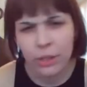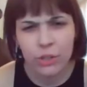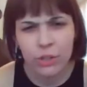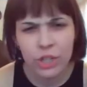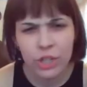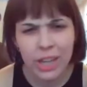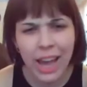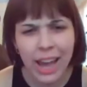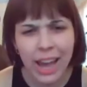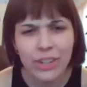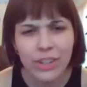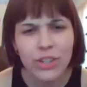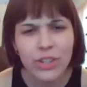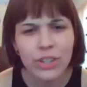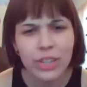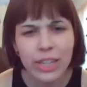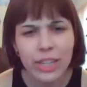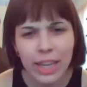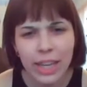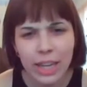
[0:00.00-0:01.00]
she
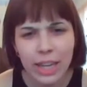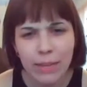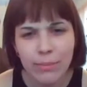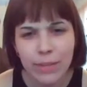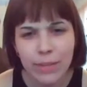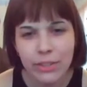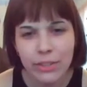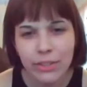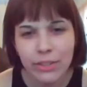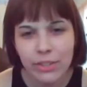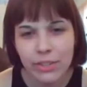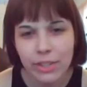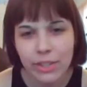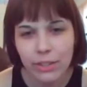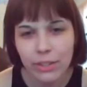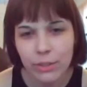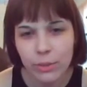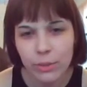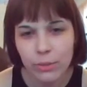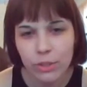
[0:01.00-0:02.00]
actually came
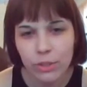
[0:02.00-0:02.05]
downstairs.